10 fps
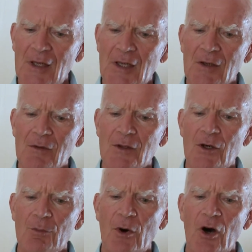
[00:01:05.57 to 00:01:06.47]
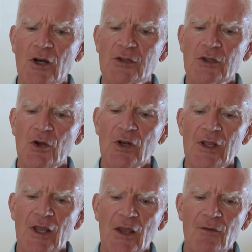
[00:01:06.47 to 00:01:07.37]
Even though Paul slowly
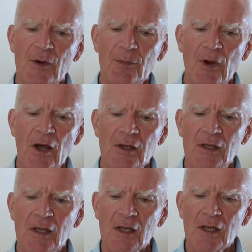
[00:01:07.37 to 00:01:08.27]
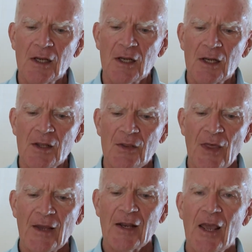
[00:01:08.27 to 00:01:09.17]
gave up on that